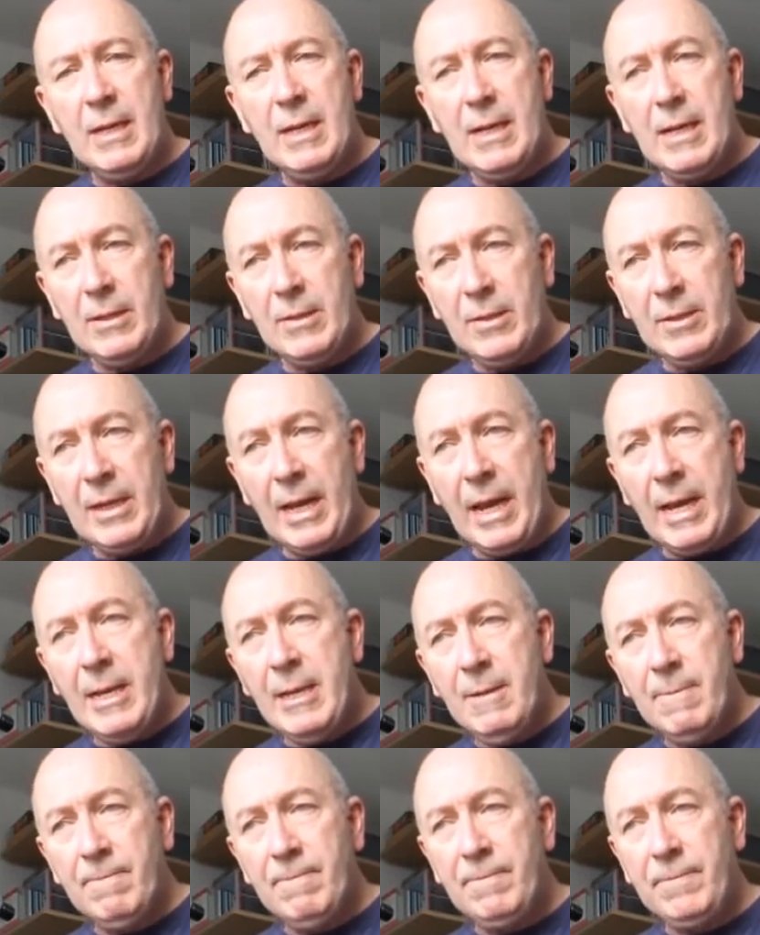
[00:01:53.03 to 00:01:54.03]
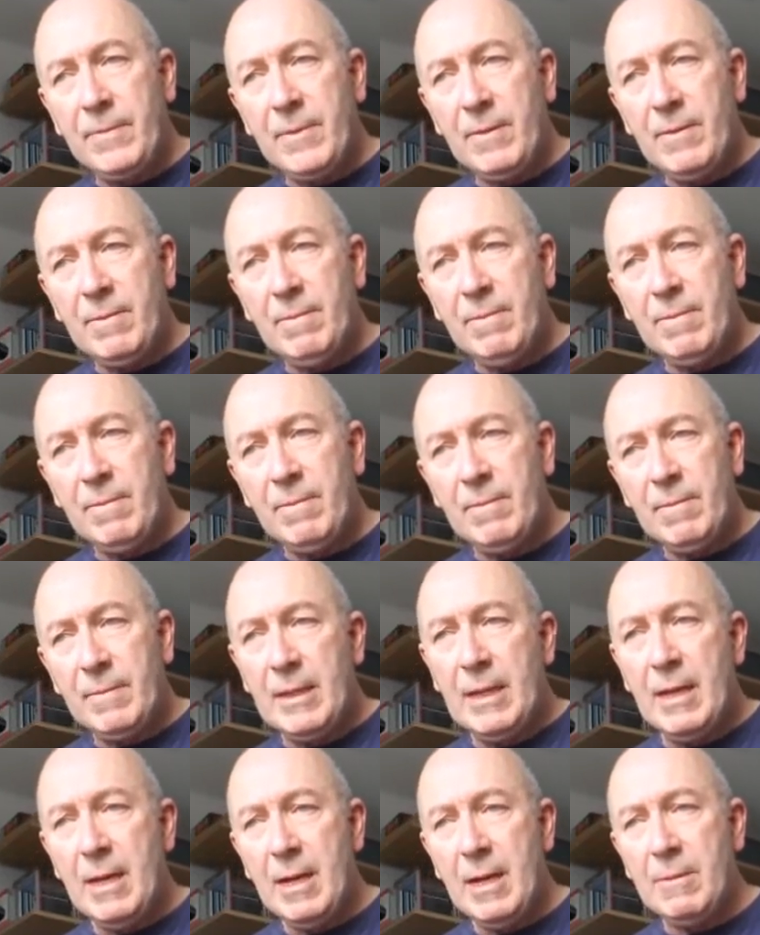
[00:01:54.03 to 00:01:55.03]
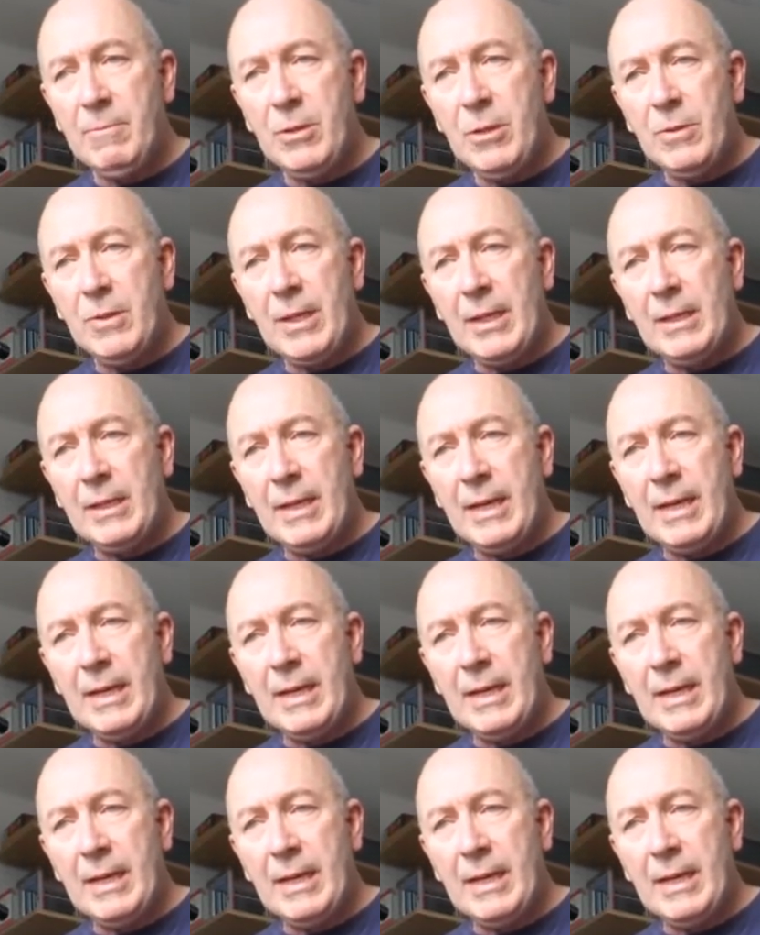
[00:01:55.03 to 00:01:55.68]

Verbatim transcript: Uh, today I'm using